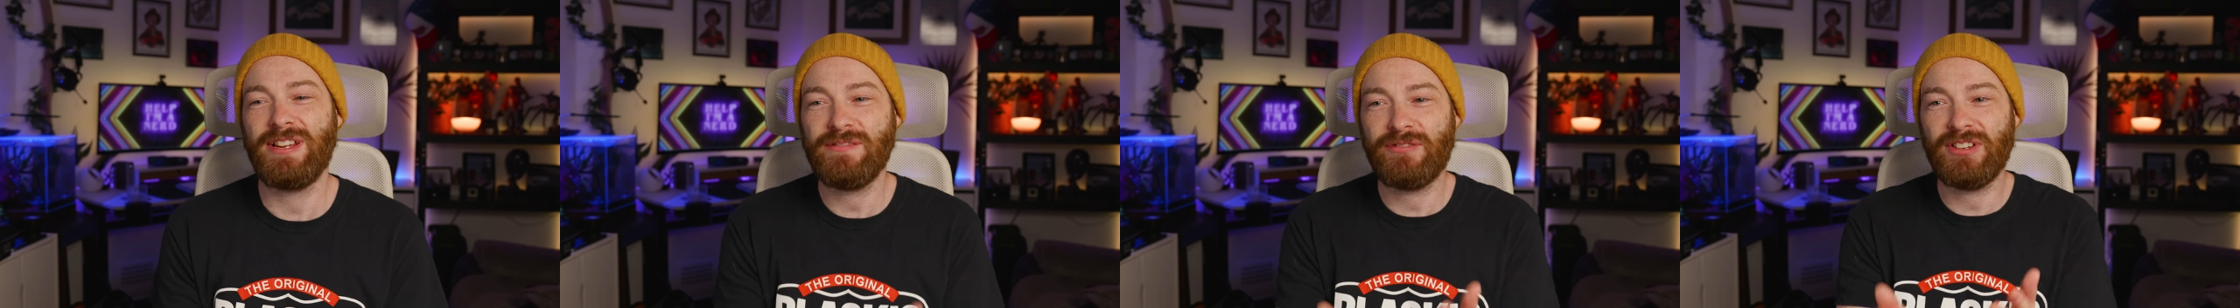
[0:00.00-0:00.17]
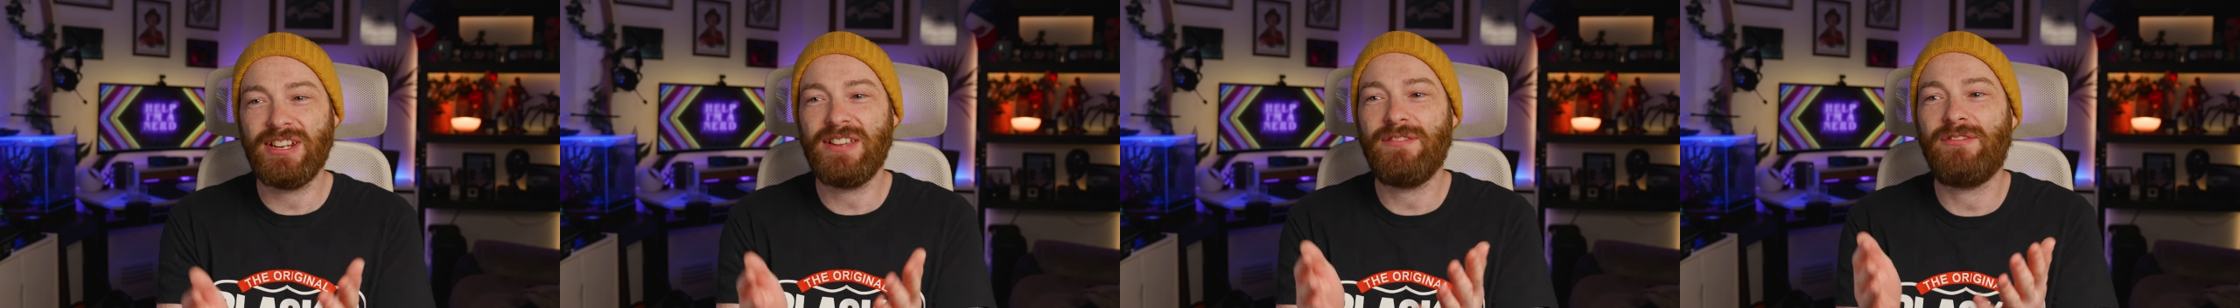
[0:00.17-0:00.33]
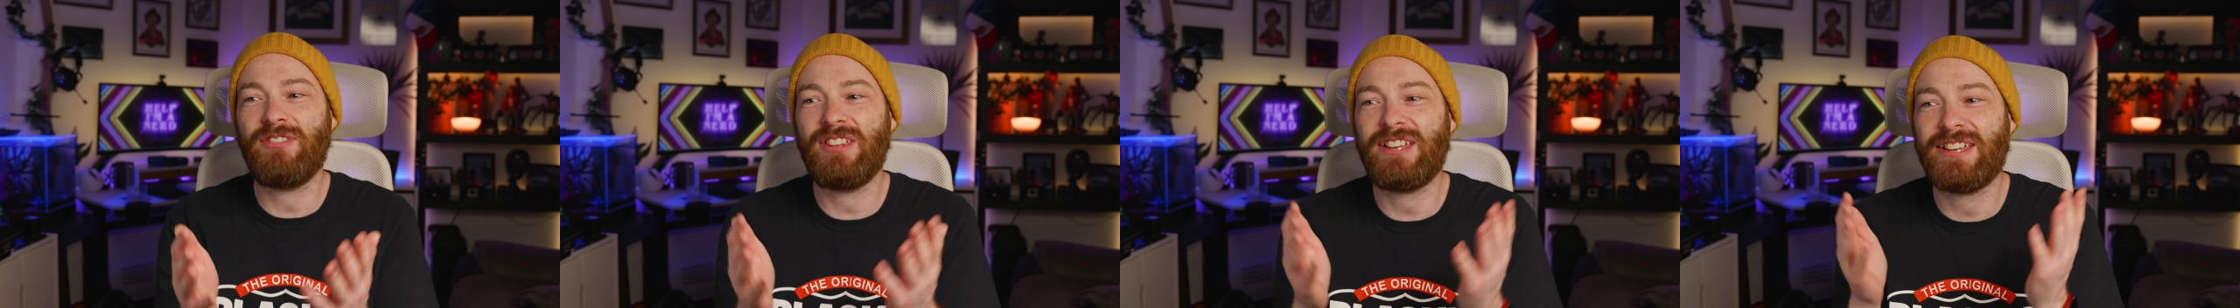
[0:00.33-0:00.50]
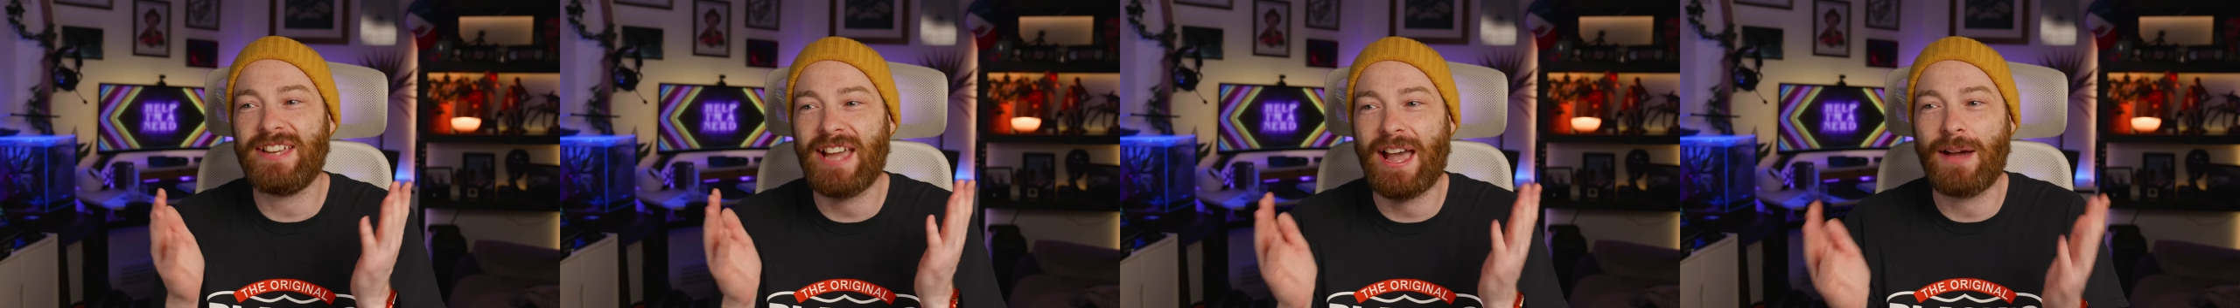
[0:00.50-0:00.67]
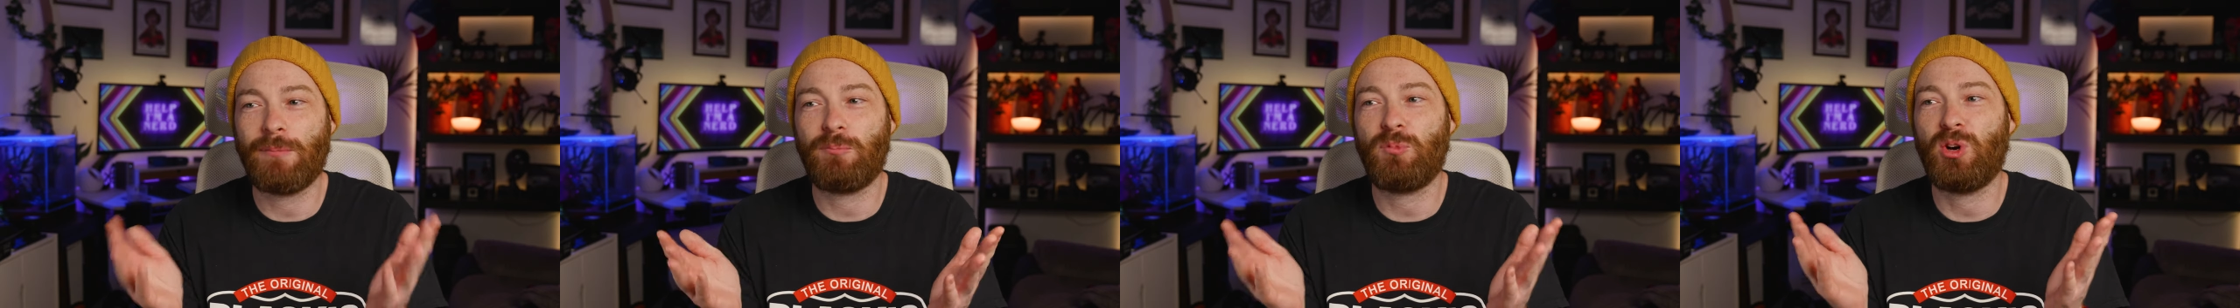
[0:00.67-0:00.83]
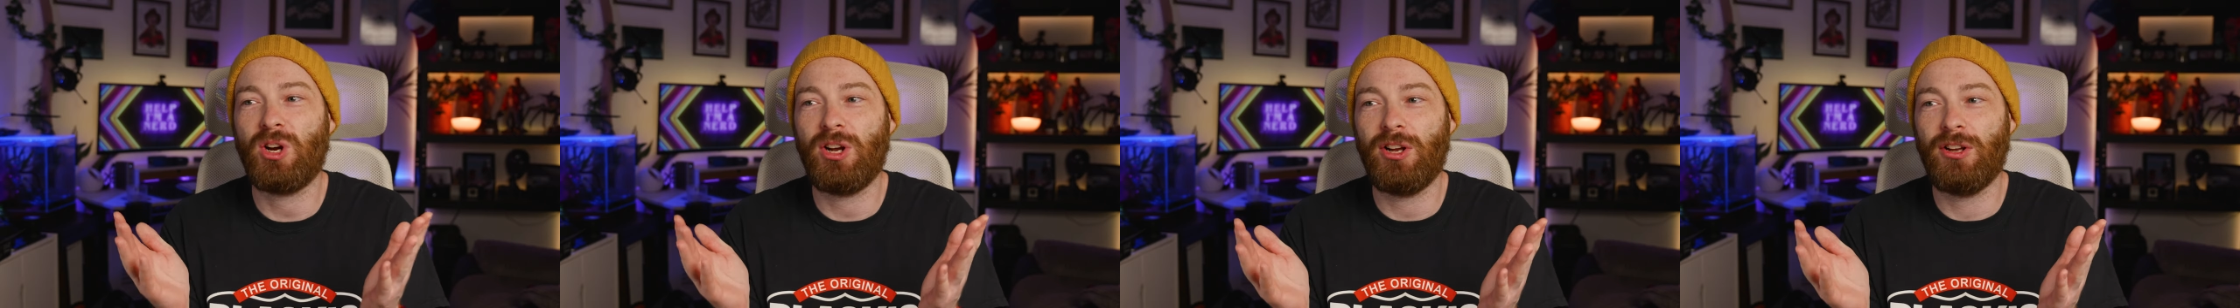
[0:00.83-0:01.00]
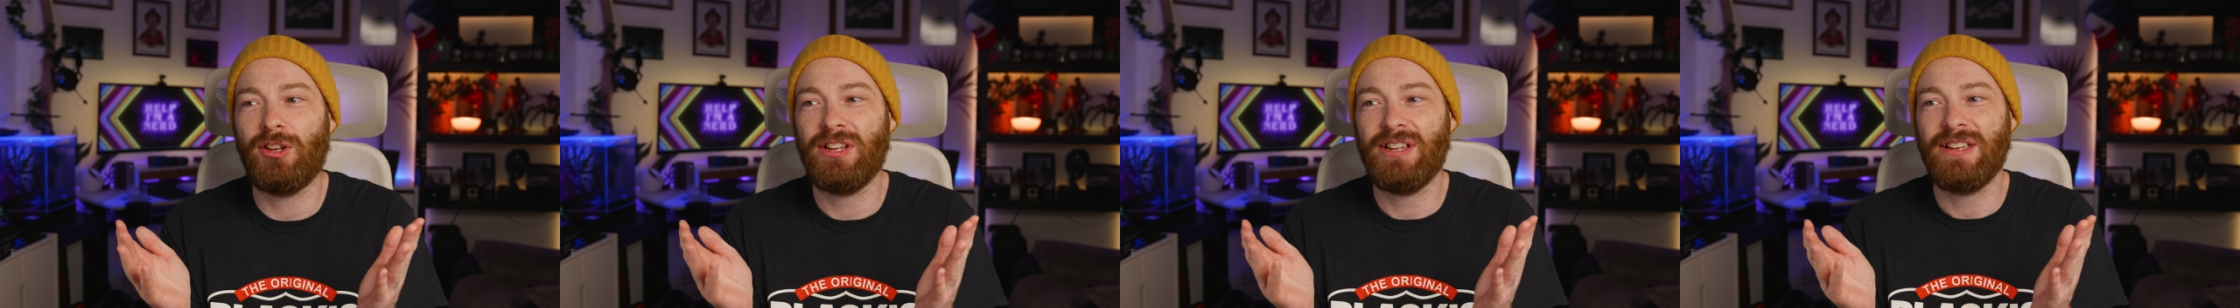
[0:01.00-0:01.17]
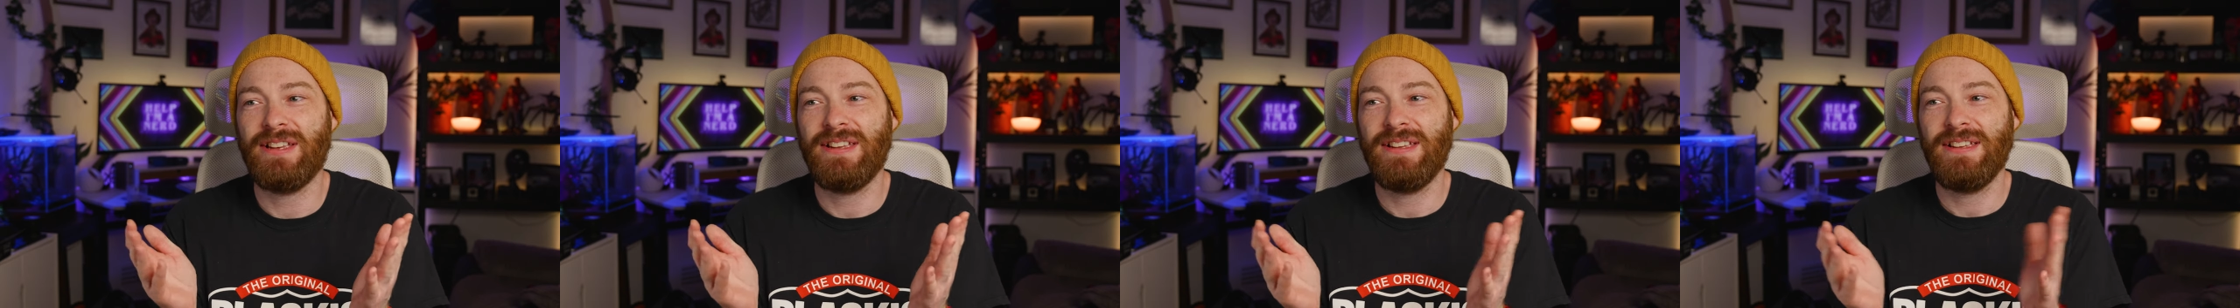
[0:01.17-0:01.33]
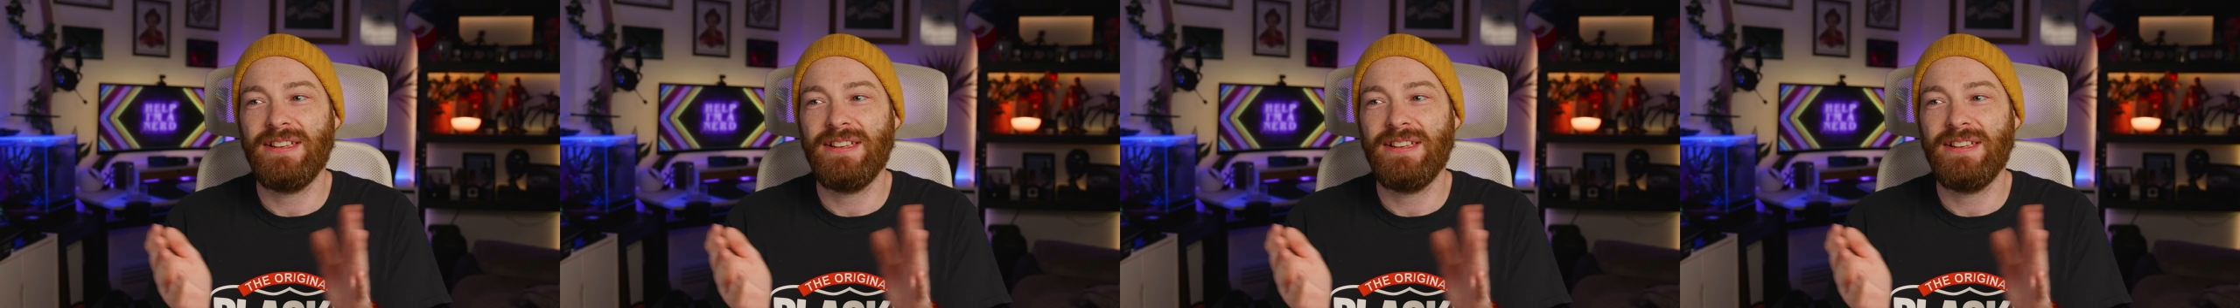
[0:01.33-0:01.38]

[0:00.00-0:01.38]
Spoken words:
even if the camera